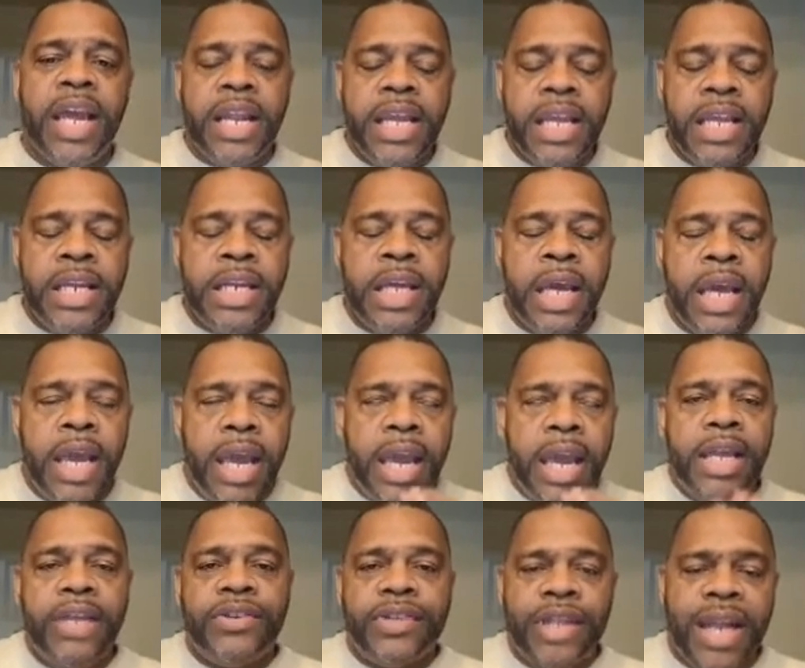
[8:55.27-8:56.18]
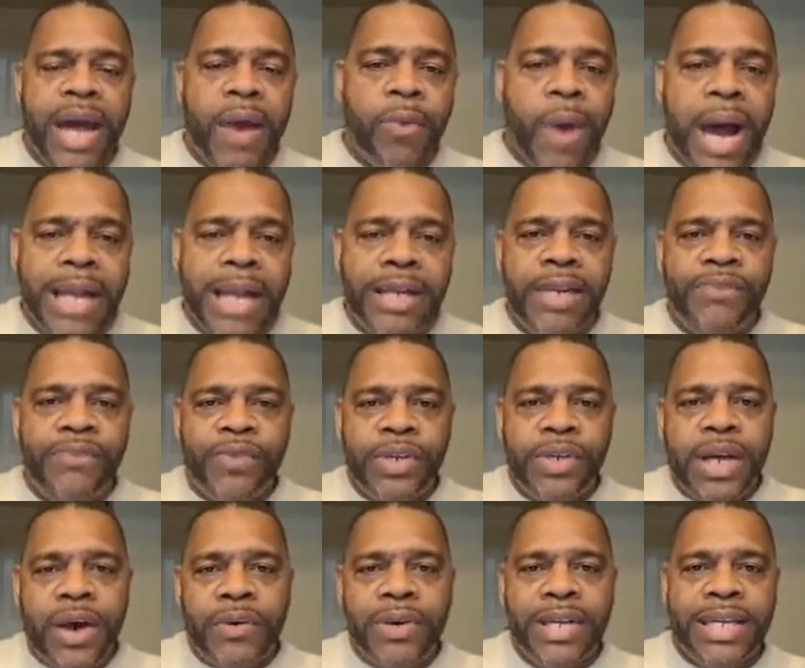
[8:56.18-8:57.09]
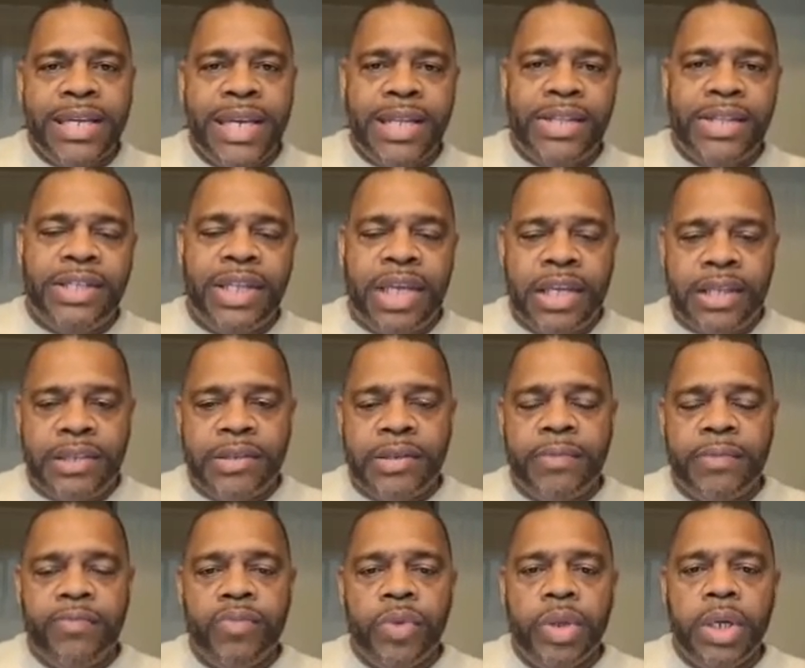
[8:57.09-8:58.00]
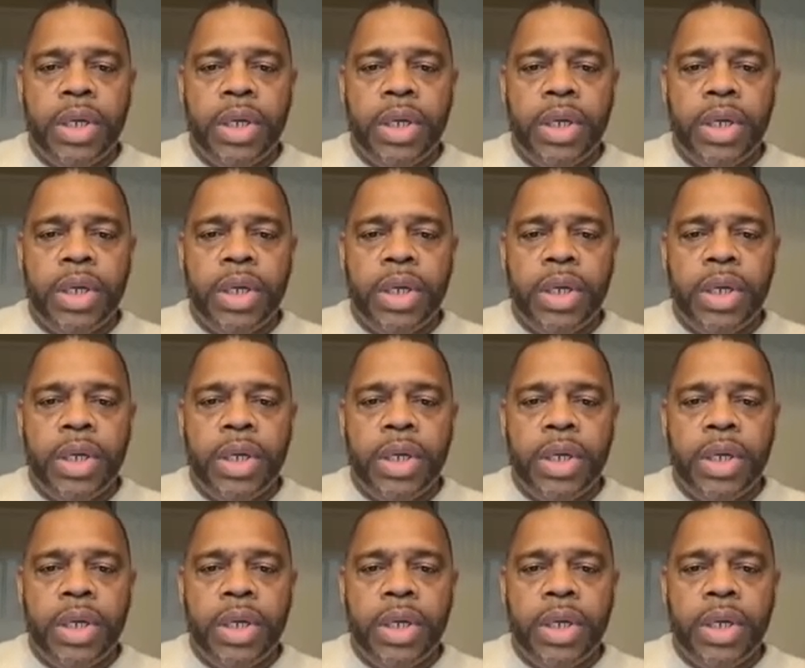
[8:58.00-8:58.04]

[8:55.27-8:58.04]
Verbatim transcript: And, and, and he said, "Now I need for y'all to get this.